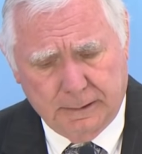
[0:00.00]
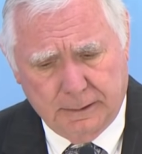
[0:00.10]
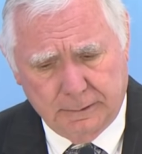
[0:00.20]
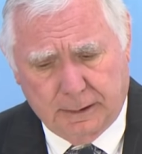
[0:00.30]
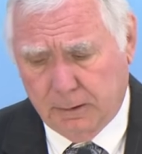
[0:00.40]

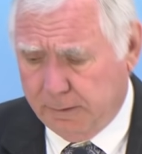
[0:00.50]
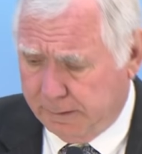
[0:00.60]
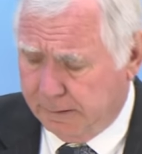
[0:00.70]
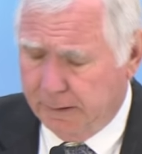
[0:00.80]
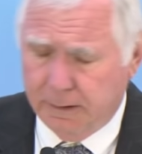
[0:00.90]
Not
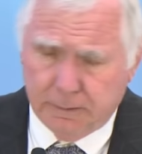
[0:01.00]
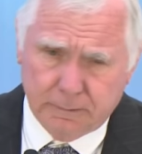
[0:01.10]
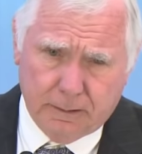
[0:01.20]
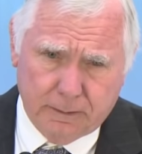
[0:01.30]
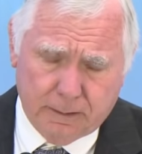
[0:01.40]
only
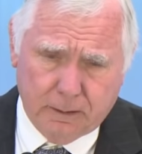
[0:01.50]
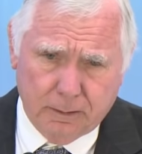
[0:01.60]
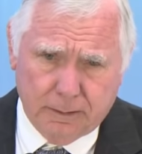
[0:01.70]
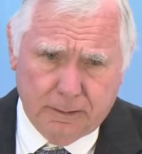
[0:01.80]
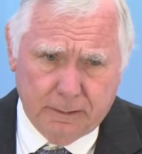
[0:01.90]

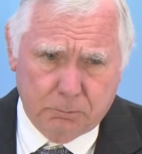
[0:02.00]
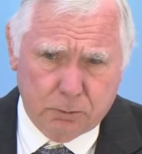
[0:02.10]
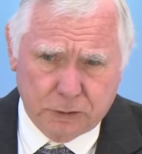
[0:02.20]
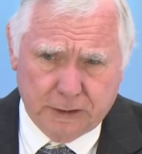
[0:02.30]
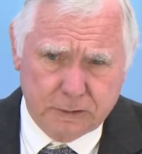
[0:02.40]
the
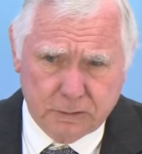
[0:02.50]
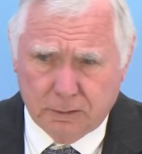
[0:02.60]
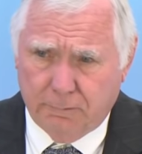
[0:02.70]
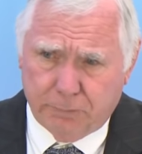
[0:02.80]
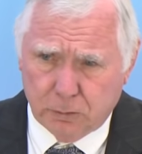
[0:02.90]
projections
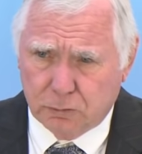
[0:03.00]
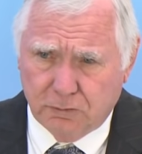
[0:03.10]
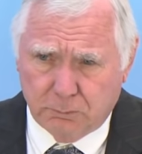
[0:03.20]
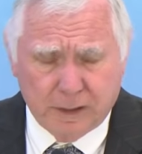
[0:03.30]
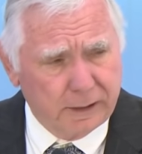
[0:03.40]
on the
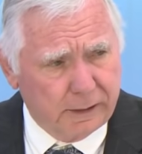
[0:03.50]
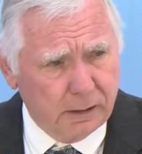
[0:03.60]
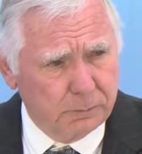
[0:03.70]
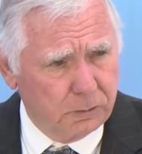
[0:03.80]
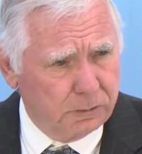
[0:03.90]
future of
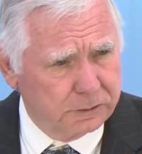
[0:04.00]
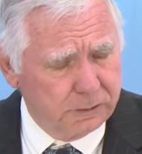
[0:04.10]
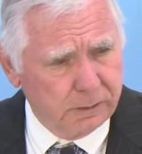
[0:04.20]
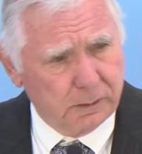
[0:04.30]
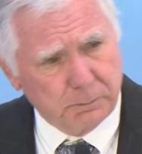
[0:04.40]
Medicare, but
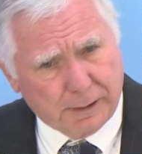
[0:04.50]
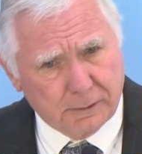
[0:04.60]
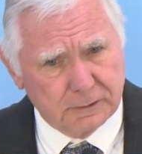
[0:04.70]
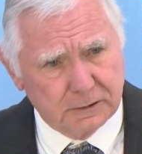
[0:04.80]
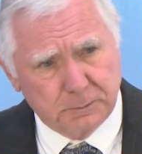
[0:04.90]
also the
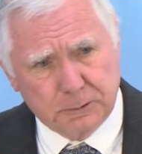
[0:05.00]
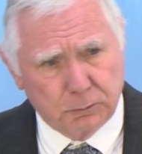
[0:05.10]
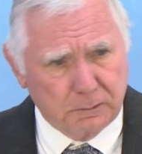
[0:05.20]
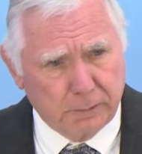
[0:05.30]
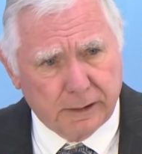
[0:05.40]
comparisons
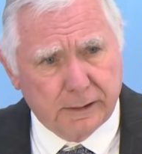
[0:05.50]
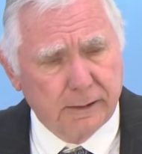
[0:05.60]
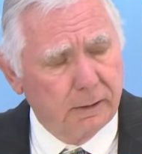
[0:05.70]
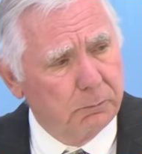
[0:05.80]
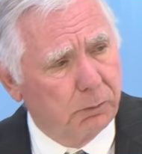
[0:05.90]
between
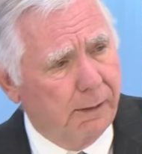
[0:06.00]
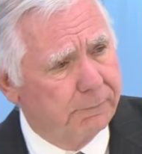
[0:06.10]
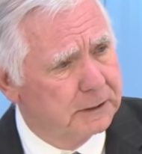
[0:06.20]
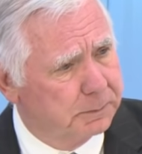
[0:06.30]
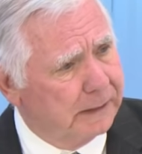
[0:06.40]
Medicare and
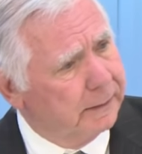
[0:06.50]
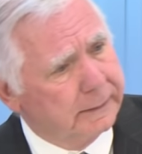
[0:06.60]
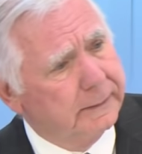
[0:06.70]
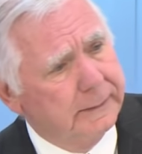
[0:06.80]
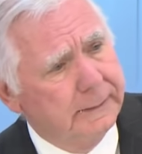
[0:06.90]
private spending,